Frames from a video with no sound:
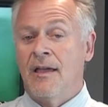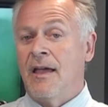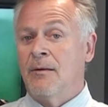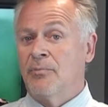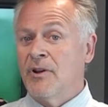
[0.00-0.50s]

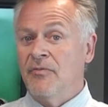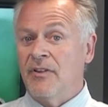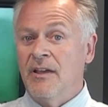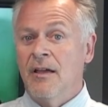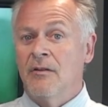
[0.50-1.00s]
And
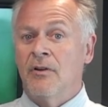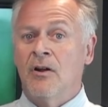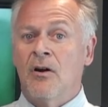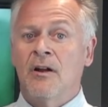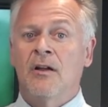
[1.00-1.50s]
briefly,
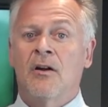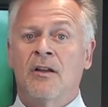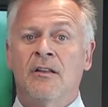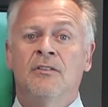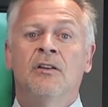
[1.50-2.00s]
regarding our
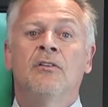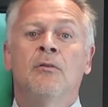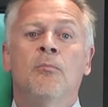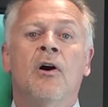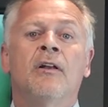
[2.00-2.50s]

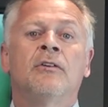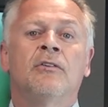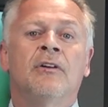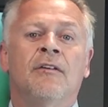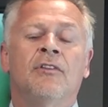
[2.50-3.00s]
continued
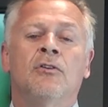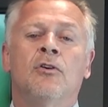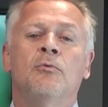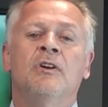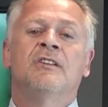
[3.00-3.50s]
monitoring of the
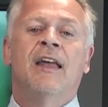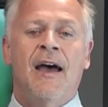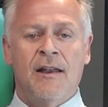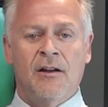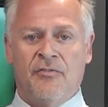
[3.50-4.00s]
Norwegian
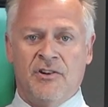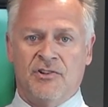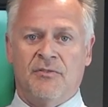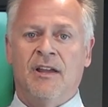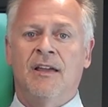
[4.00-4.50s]
haddock
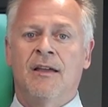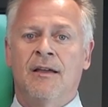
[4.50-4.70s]
fishery,